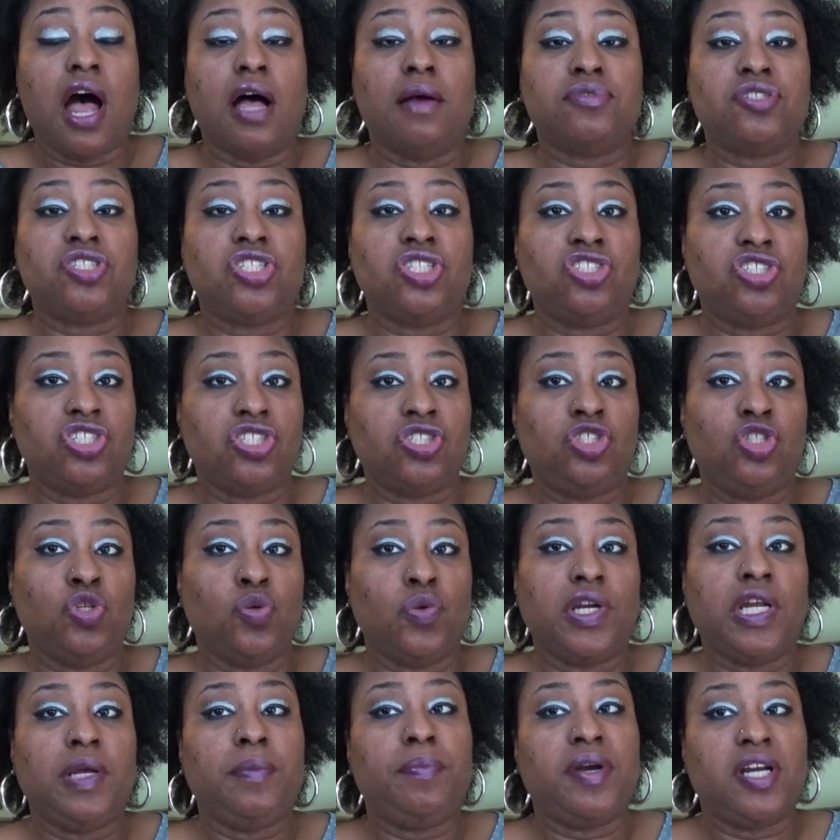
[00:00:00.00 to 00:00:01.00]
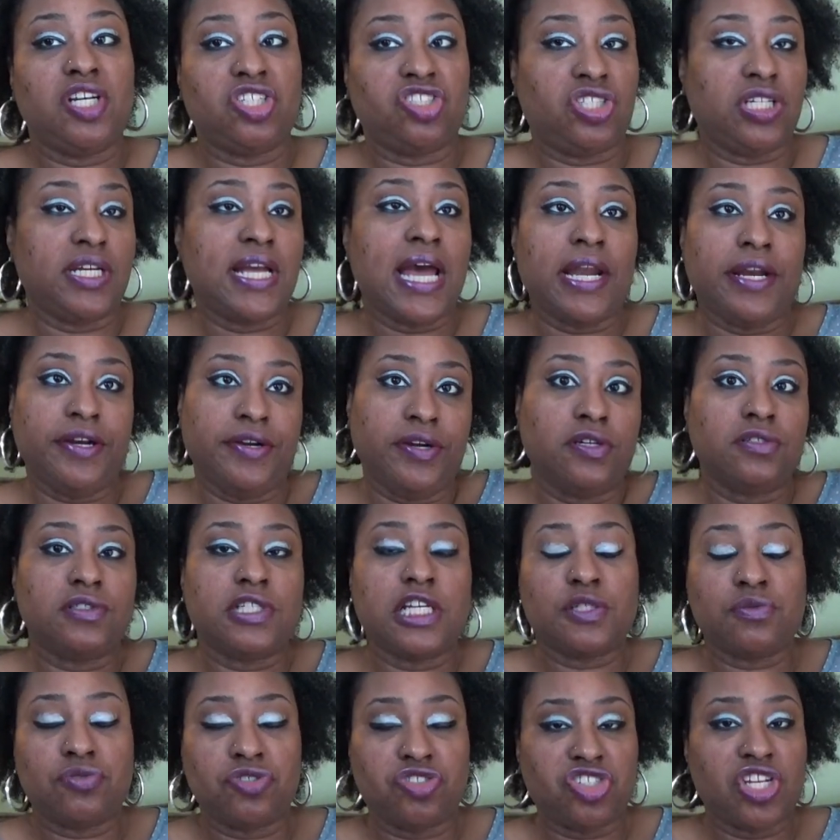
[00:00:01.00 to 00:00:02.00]
She's just doing it because she kind of knows
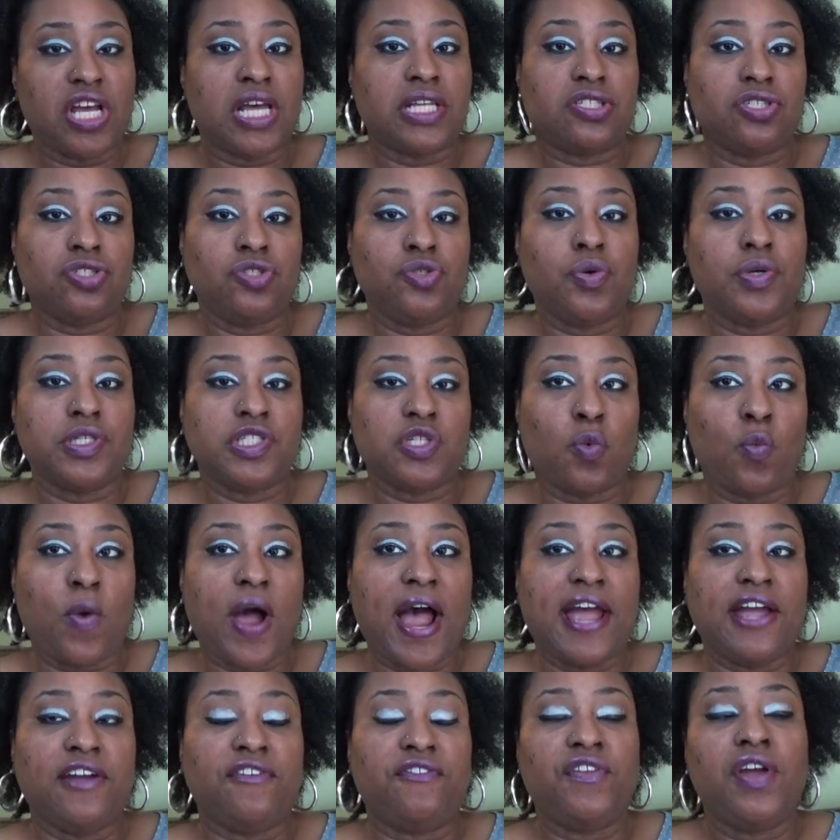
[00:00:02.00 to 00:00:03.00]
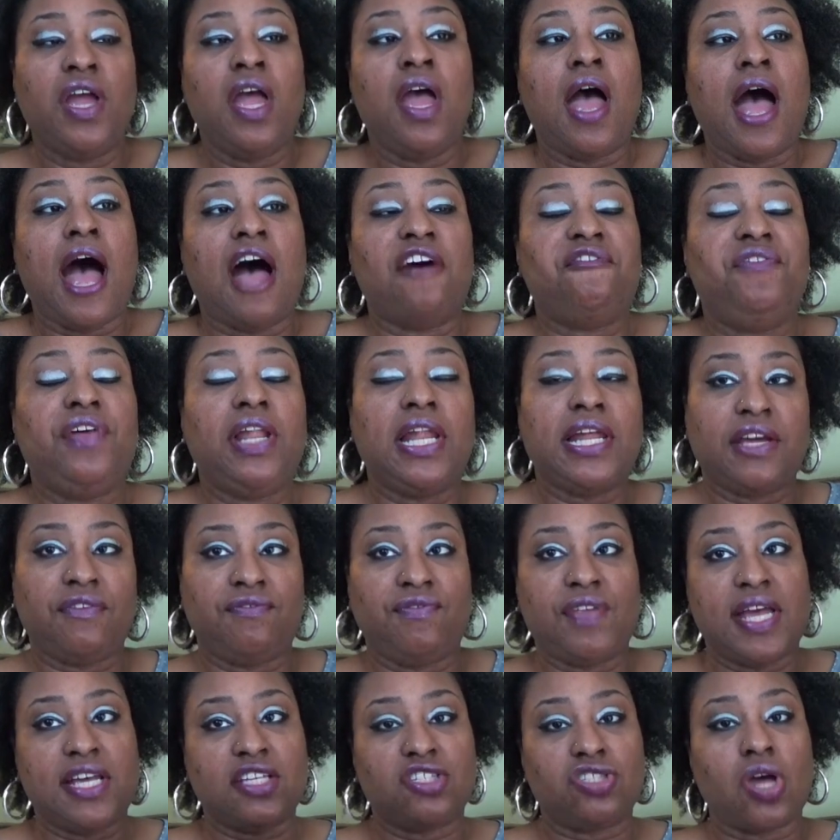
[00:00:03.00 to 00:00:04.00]
that's what she has to do as a wife. I feel like if
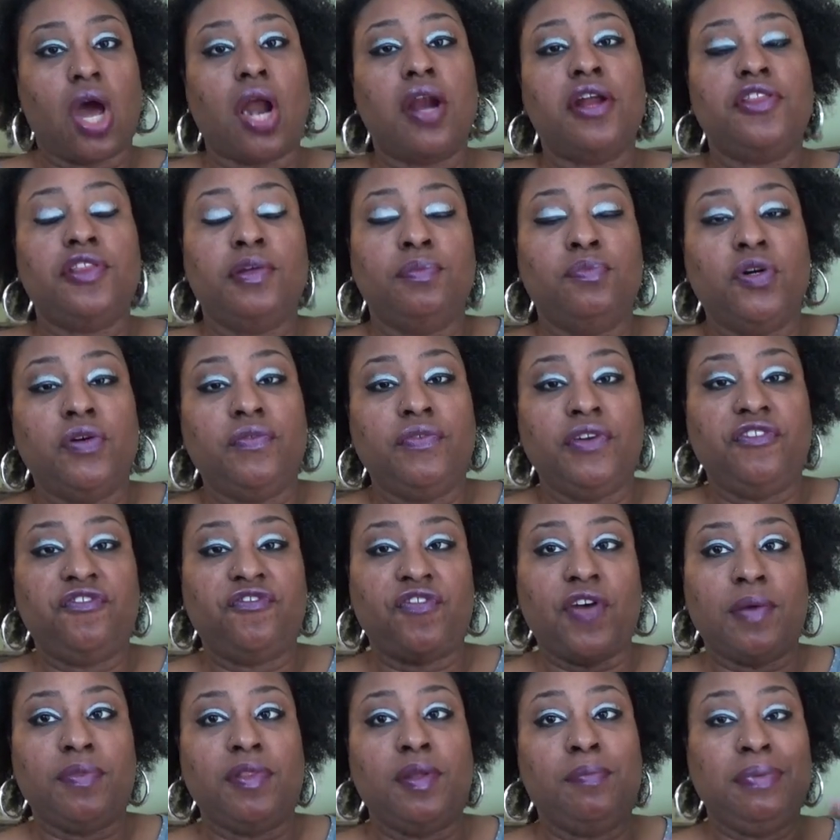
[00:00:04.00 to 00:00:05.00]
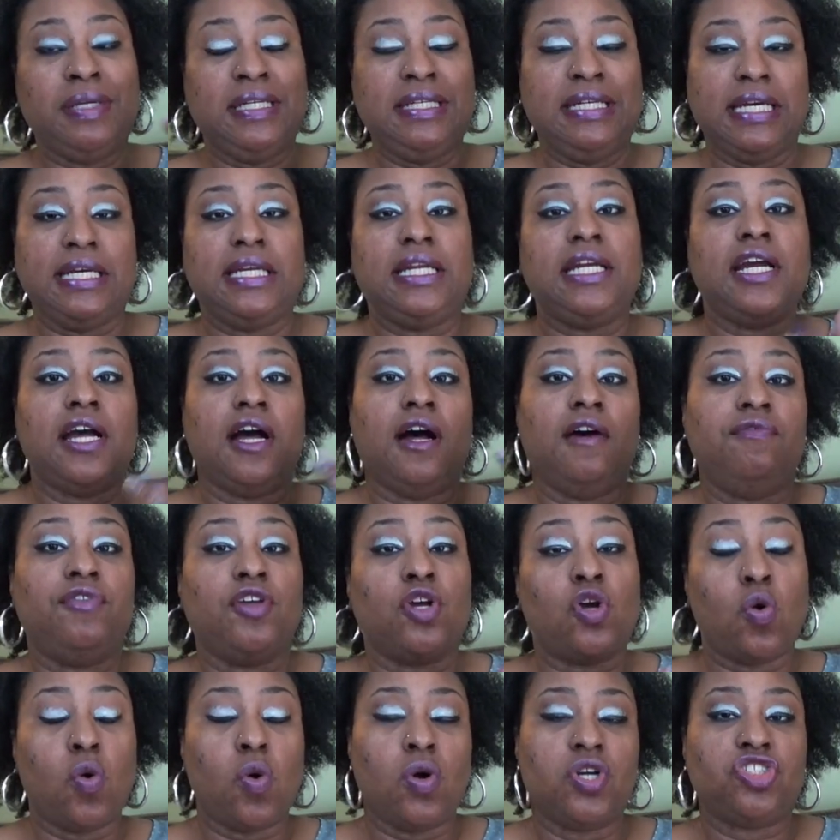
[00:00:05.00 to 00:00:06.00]
they had started the movie from the beginning of the
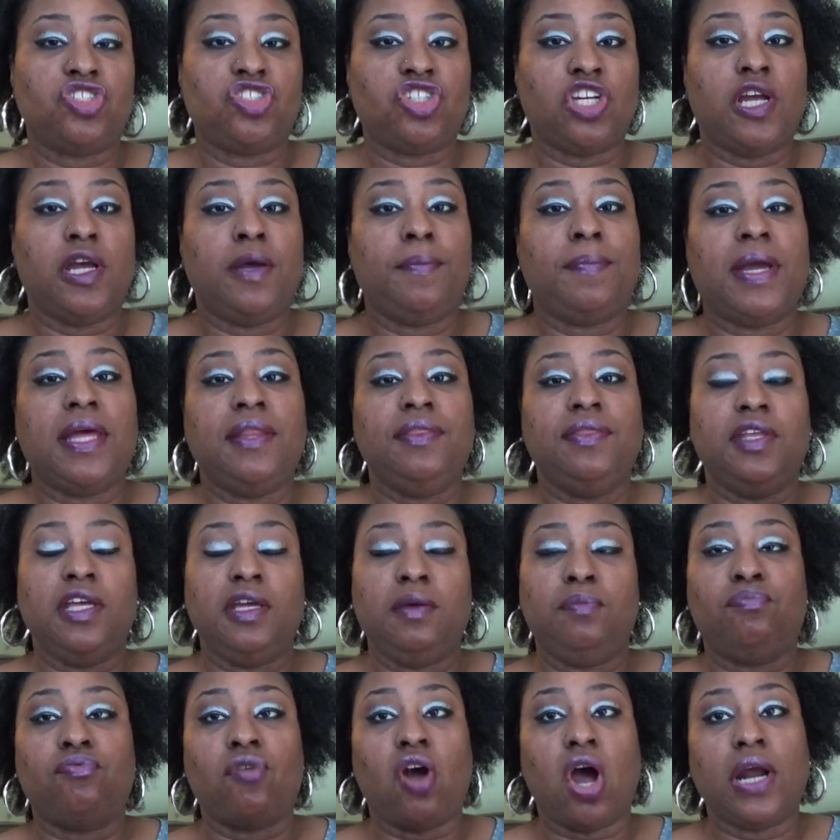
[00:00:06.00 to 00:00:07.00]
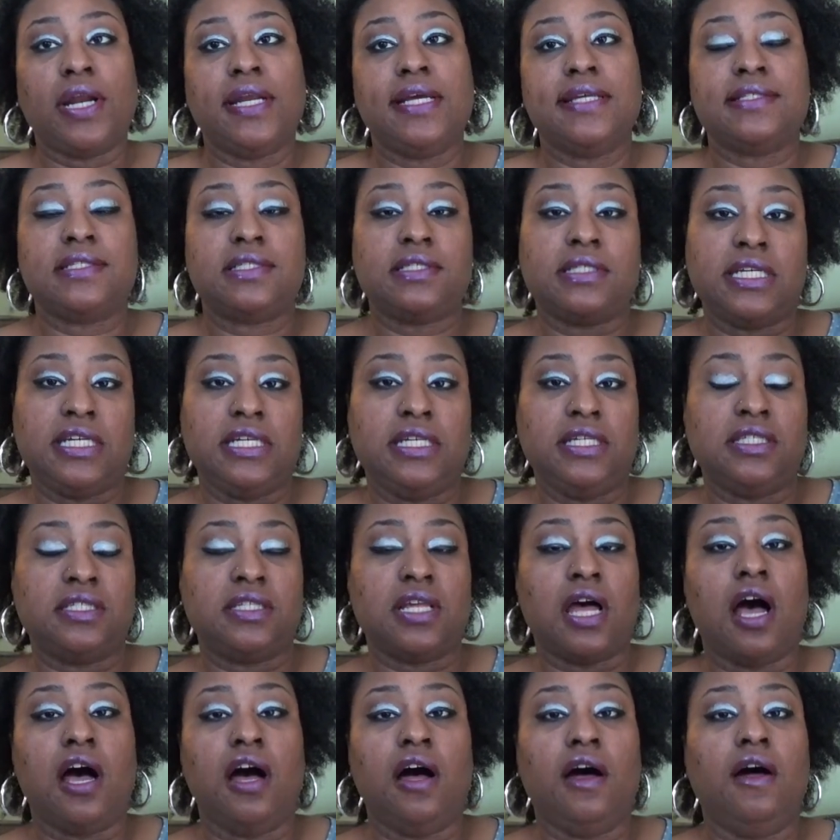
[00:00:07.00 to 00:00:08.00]
courtship and then brought in scenes
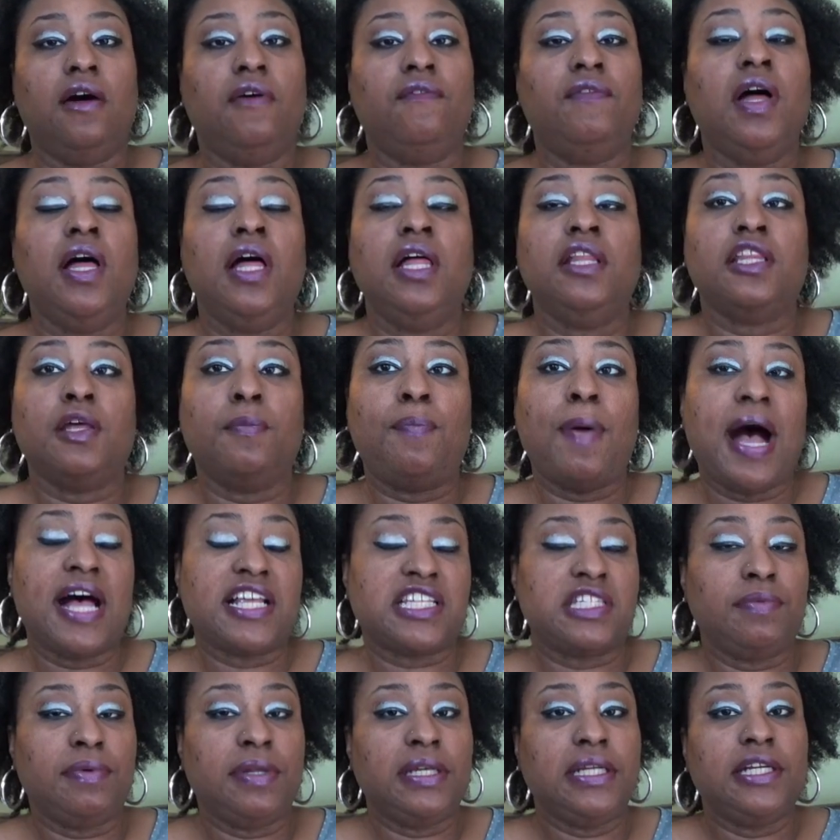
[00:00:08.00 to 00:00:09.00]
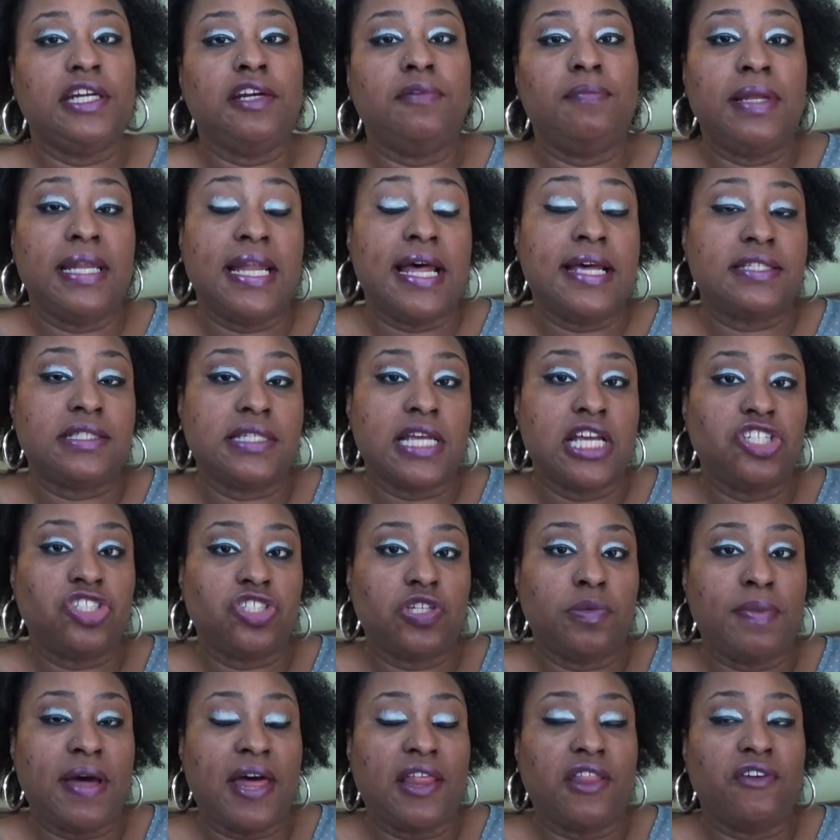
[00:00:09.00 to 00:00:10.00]
of the possibility of
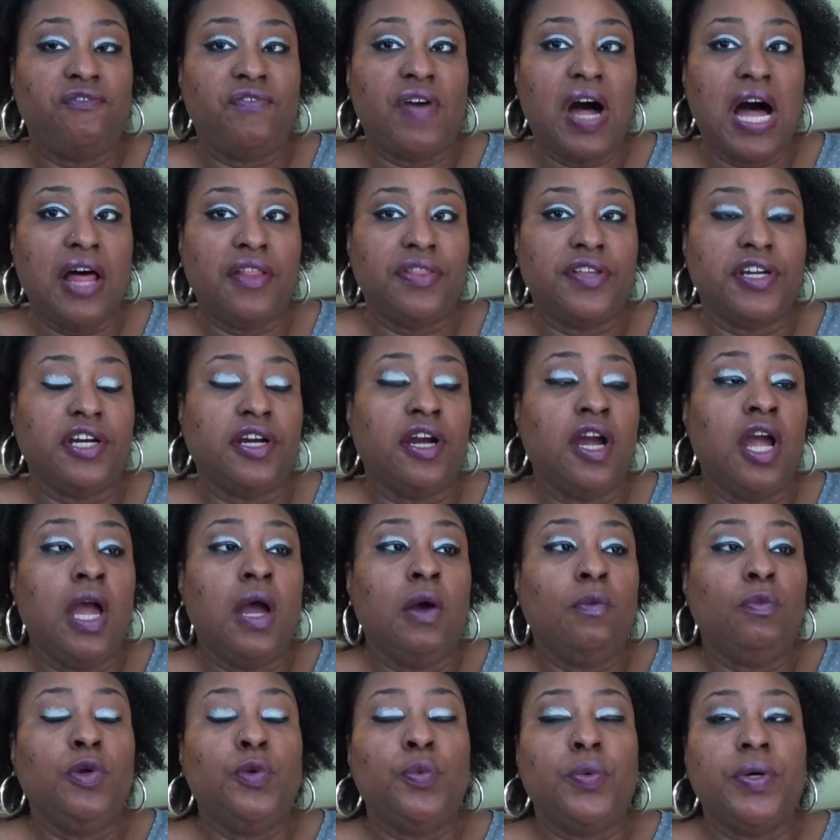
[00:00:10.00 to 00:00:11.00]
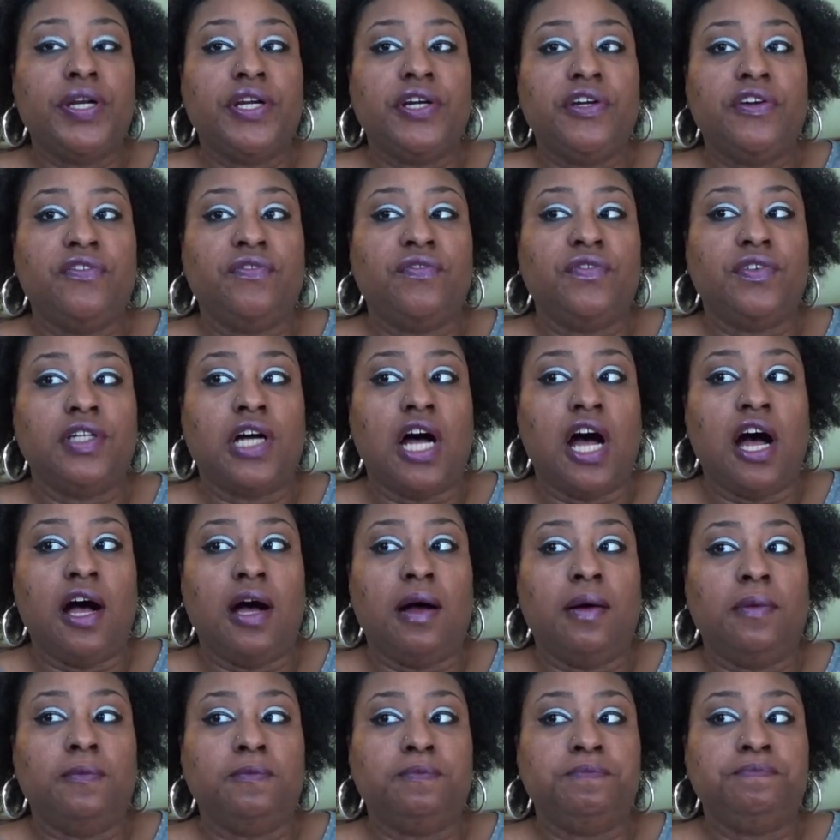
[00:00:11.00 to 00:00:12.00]
molestation by the father, we would
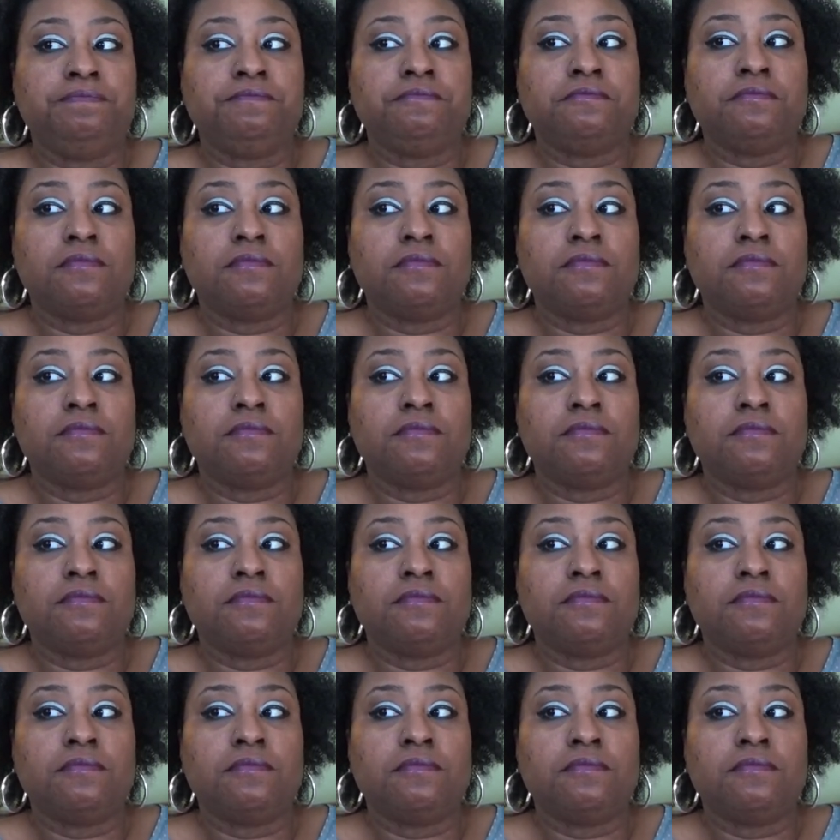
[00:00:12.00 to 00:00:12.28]
have